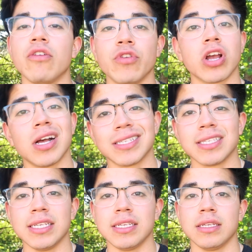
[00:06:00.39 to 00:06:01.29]
if you're
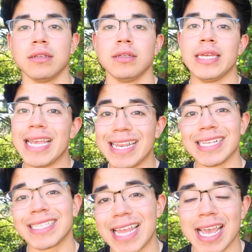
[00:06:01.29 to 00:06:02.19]
constantly eating
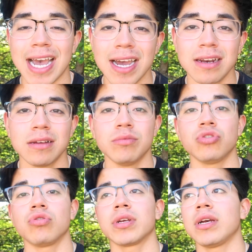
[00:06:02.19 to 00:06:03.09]
snack items
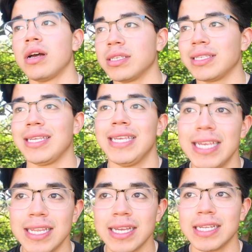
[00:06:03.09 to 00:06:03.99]
or constantly
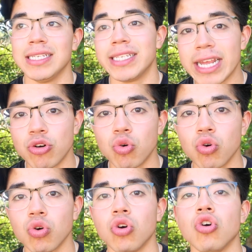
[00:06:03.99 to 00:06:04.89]
eating in
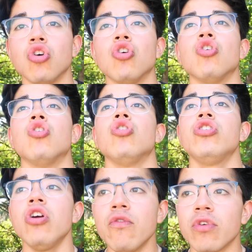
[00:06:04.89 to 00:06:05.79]
general,
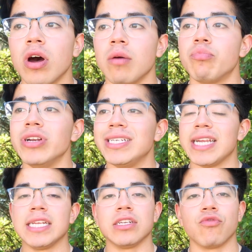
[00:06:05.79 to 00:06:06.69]
your overall
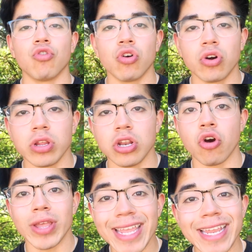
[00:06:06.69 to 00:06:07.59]
appreciation for,
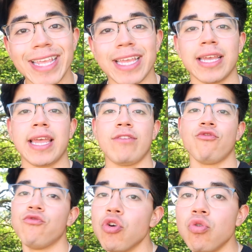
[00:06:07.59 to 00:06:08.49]
eating and
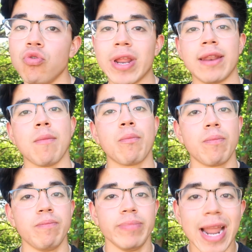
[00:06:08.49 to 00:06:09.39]
food and
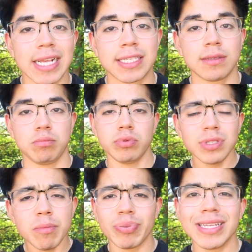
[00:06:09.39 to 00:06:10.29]
a nice
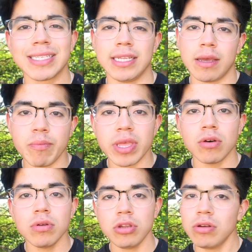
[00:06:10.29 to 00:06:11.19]
simplistic
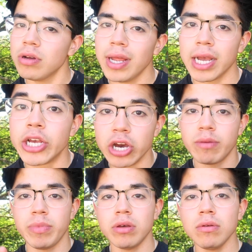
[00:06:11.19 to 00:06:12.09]
meal, a
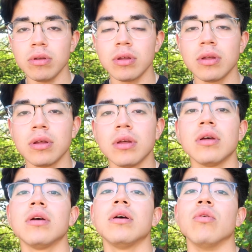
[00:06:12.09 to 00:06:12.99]
good meal,
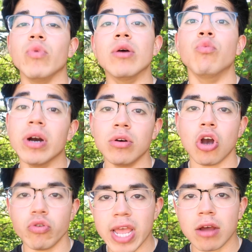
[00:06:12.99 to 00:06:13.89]
will
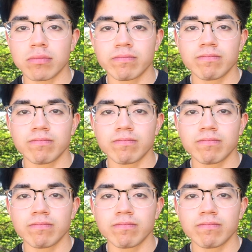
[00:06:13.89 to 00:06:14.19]
go down.